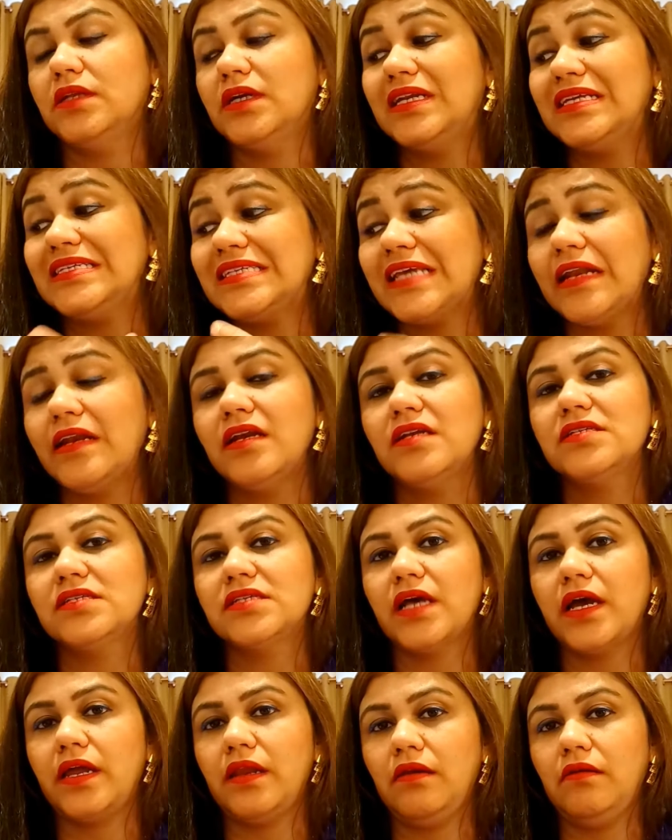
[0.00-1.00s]
the descendant
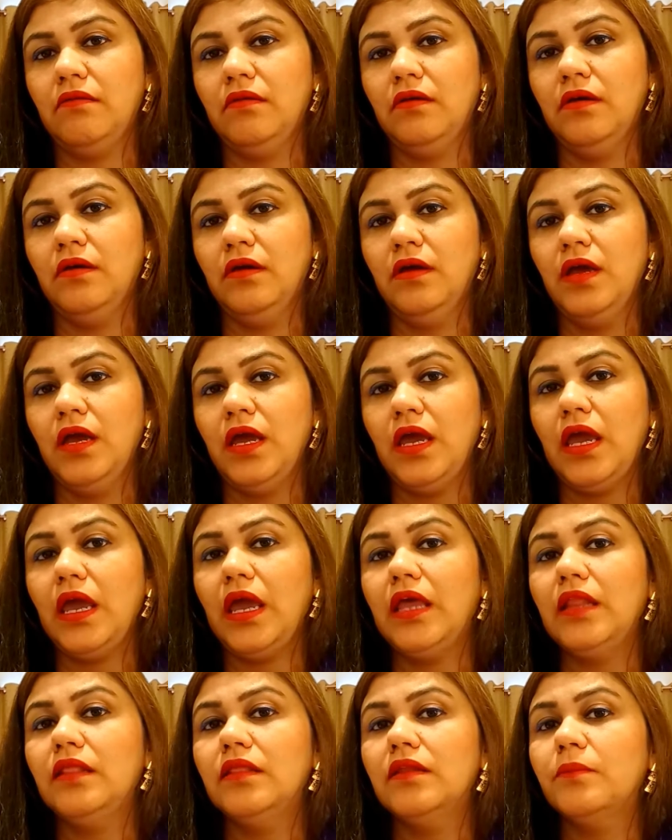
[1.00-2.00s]
sign,
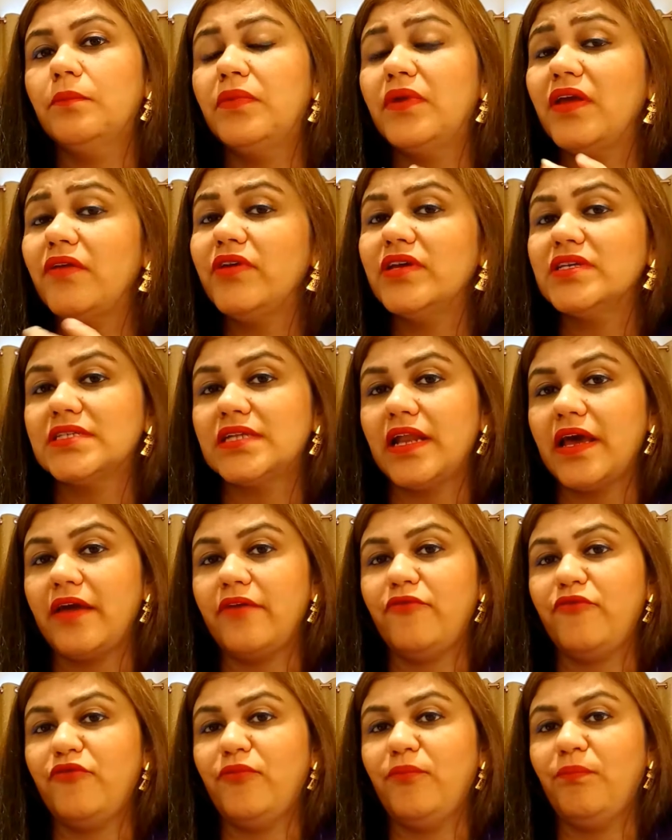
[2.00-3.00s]
in the previous
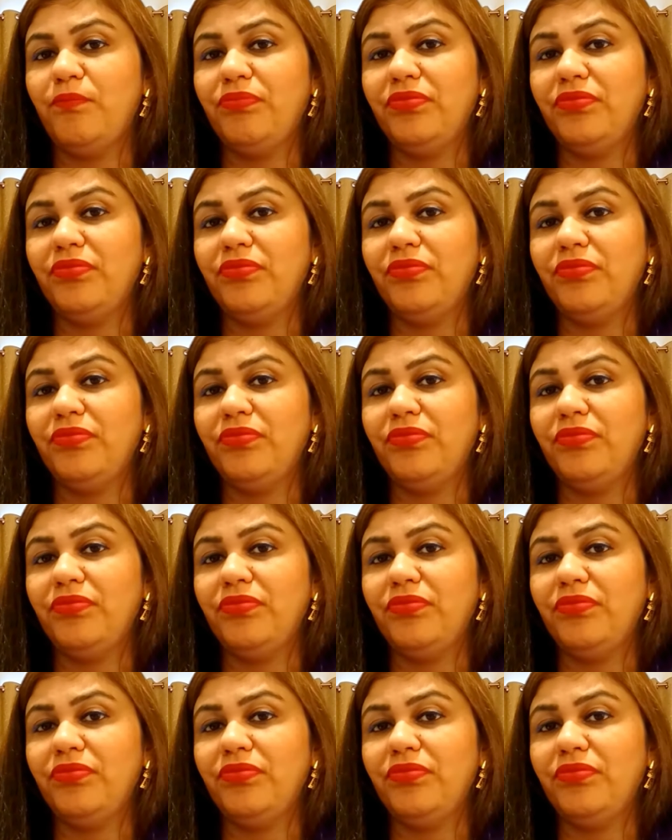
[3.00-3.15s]
life.